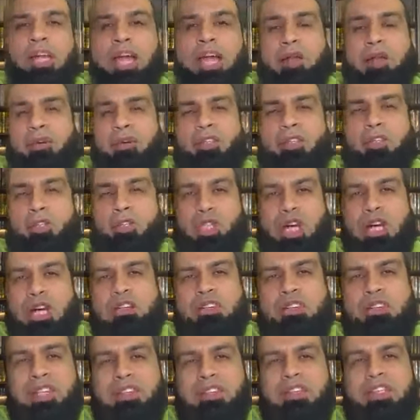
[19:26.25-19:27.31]
And when this
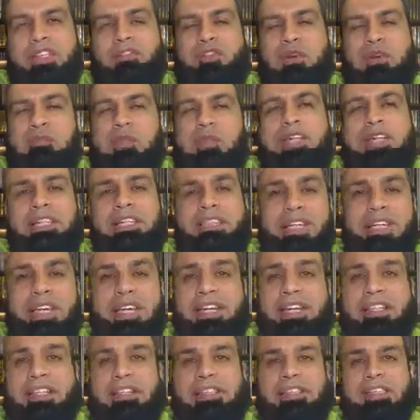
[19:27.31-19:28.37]
child did this for many
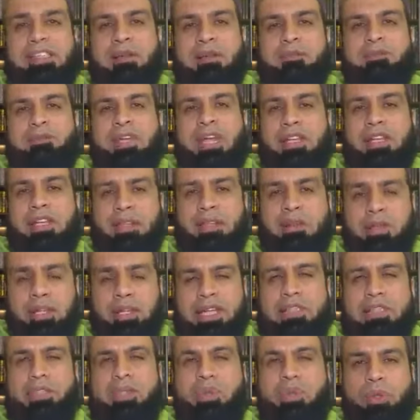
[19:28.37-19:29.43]
days and they
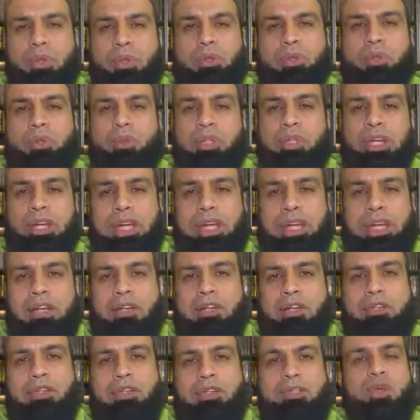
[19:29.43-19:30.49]
began to control their
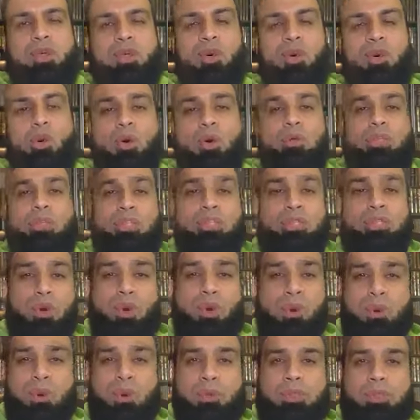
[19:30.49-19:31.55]
anger, they saw all these
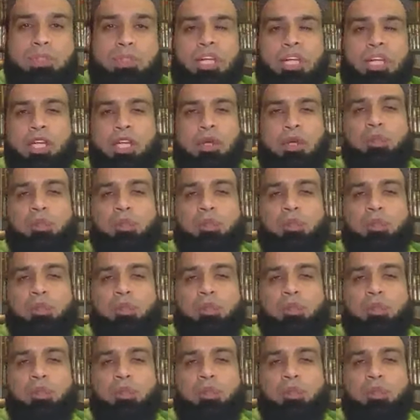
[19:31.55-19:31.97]
holes,